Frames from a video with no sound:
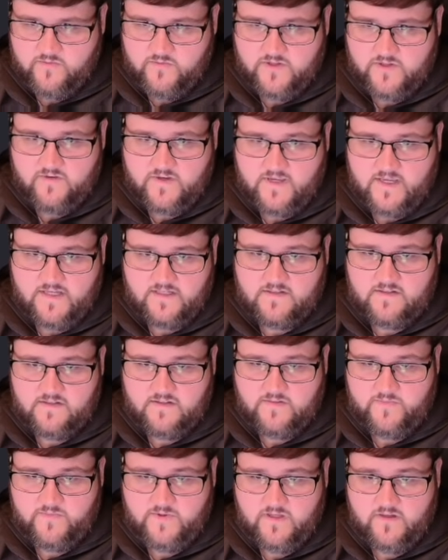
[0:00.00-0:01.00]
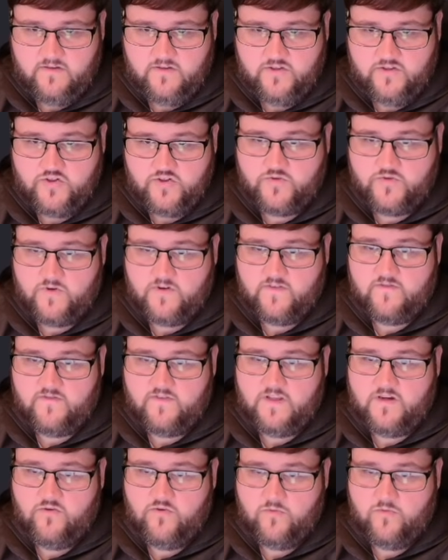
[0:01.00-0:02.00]
When you cast the spell, you choose one of
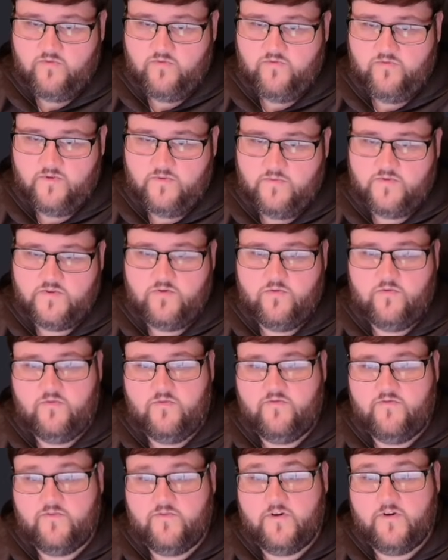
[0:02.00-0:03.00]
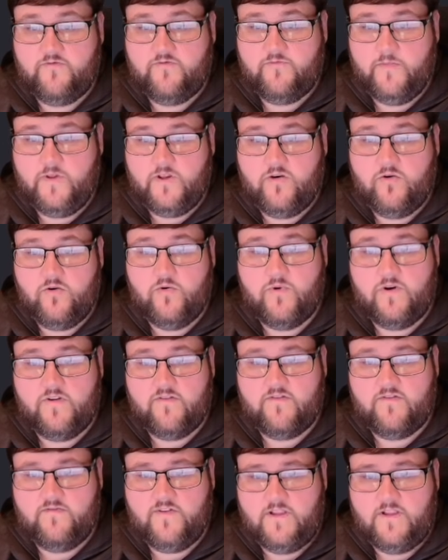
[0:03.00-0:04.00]
the normal forms for your familiar or one of
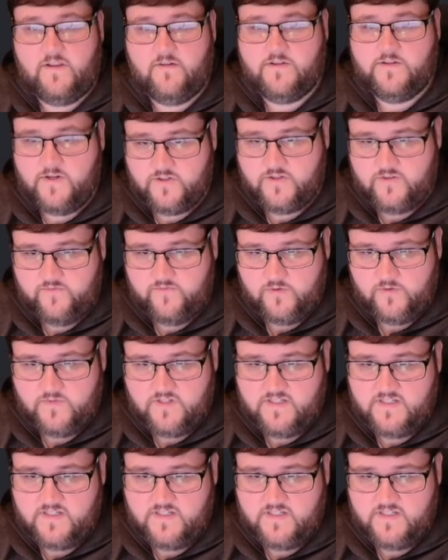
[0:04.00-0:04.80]
the following special forms,